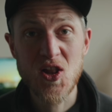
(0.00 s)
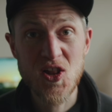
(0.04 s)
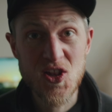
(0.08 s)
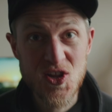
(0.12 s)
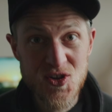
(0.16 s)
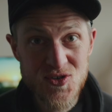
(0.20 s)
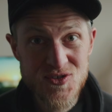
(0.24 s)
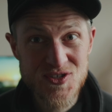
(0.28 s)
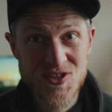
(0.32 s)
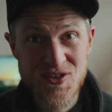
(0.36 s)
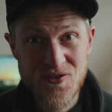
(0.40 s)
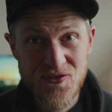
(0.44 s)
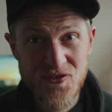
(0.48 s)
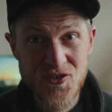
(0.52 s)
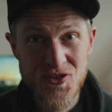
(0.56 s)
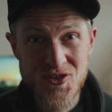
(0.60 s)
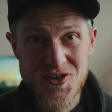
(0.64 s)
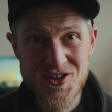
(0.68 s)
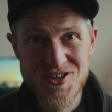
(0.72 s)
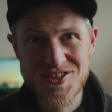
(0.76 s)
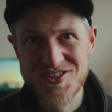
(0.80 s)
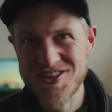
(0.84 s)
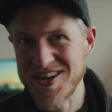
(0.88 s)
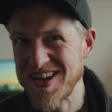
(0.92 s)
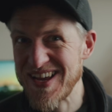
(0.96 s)
Losing
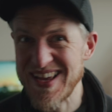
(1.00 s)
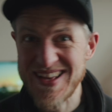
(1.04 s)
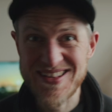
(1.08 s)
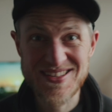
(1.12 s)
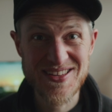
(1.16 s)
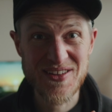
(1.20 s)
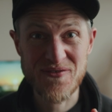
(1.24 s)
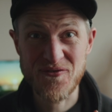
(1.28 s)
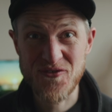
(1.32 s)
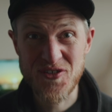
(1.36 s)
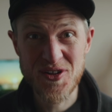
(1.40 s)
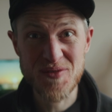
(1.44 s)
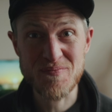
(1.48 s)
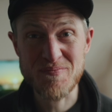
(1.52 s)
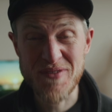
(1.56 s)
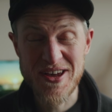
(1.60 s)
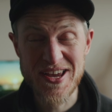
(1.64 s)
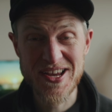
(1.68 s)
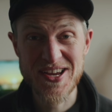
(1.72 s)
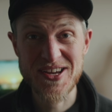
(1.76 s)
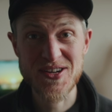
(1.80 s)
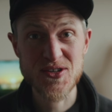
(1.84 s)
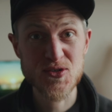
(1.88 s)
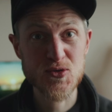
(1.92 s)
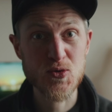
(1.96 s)
footage is a
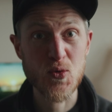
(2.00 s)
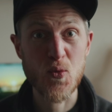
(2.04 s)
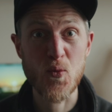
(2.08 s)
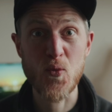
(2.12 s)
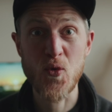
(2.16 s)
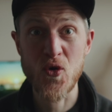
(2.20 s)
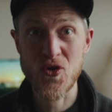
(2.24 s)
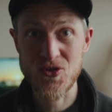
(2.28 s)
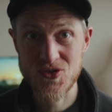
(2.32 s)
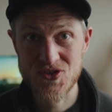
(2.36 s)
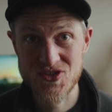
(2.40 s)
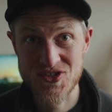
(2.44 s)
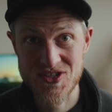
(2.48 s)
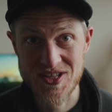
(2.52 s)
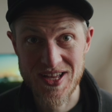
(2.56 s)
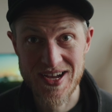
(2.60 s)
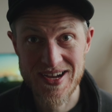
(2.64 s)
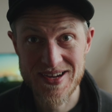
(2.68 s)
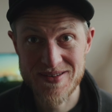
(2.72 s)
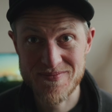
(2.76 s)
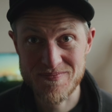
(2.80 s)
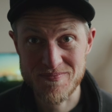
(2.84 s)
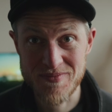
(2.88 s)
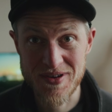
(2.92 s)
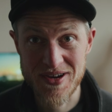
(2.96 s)
filmmaker's worst
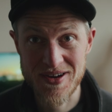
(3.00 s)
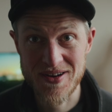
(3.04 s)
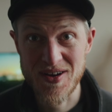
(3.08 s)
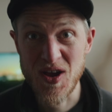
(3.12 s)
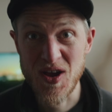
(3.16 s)
nightmare.